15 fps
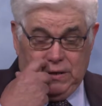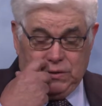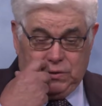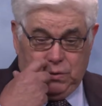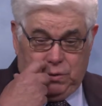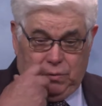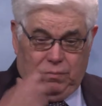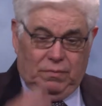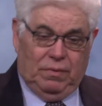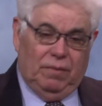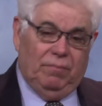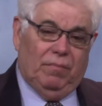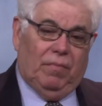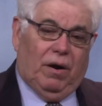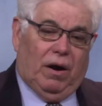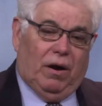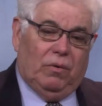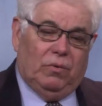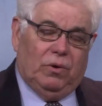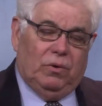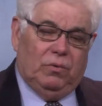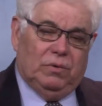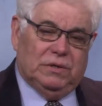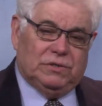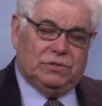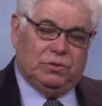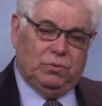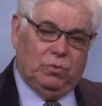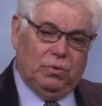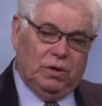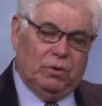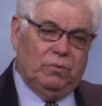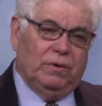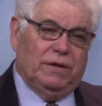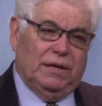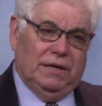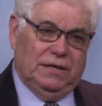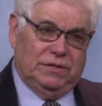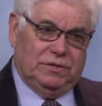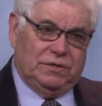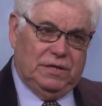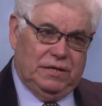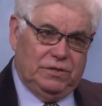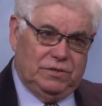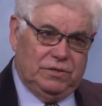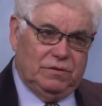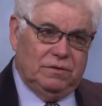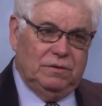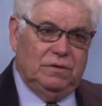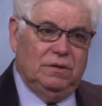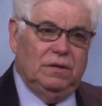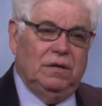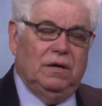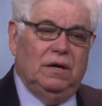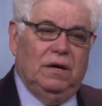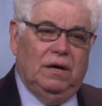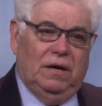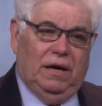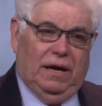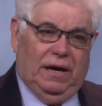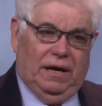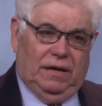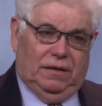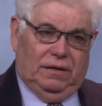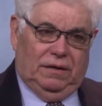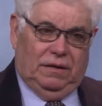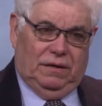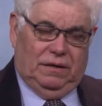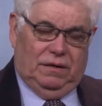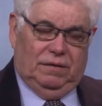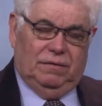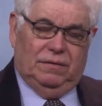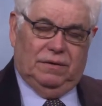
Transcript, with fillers: So, our role was to work with the legislature, and the,